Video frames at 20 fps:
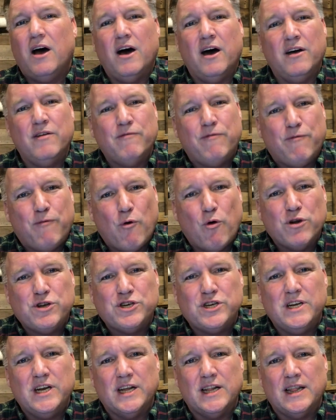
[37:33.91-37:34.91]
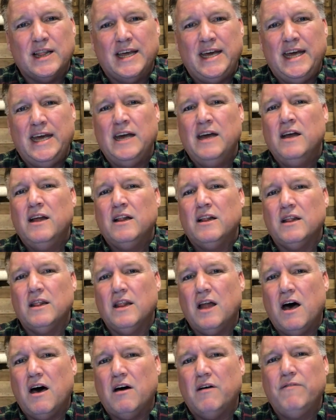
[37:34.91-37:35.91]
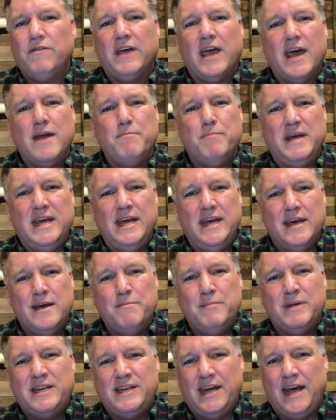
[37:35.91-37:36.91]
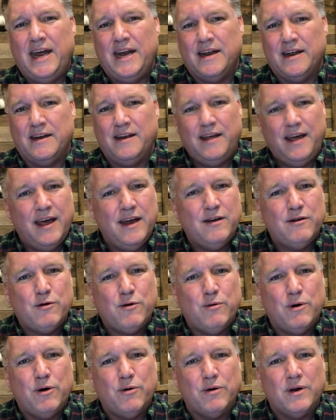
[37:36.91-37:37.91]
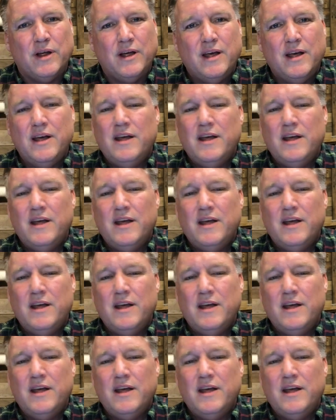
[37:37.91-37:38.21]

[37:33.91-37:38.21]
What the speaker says: unfortunately, love can be imitated, end quote.